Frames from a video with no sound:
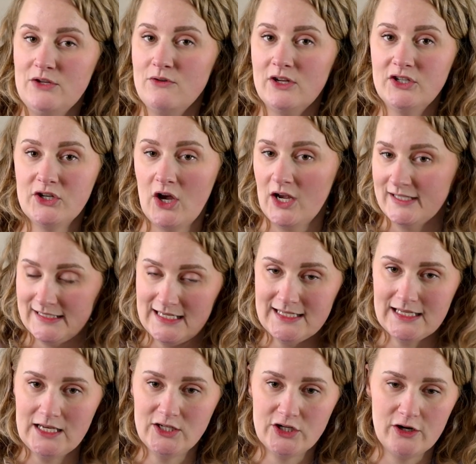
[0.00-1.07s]
you could toss these
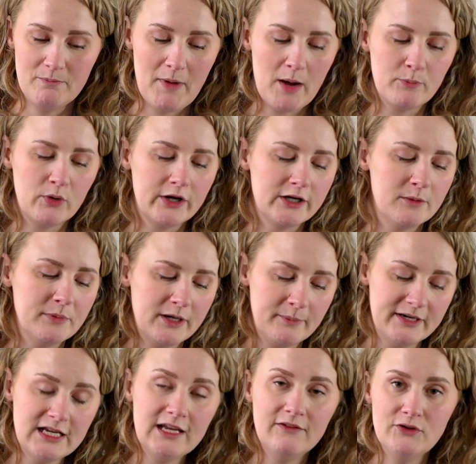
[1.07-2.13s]
into your mop water, but I'm
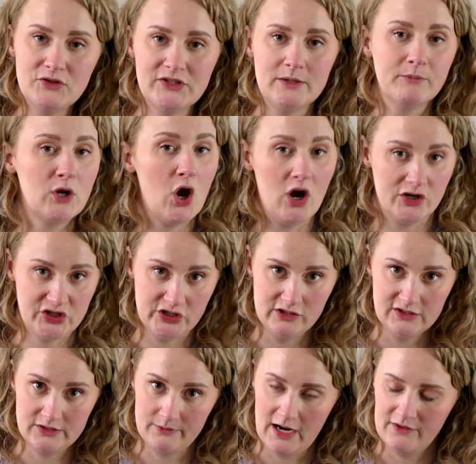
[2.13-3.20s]
gonna give you some
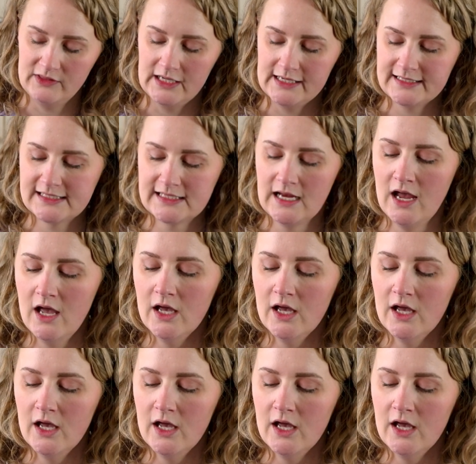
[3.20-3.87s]
cautions around this.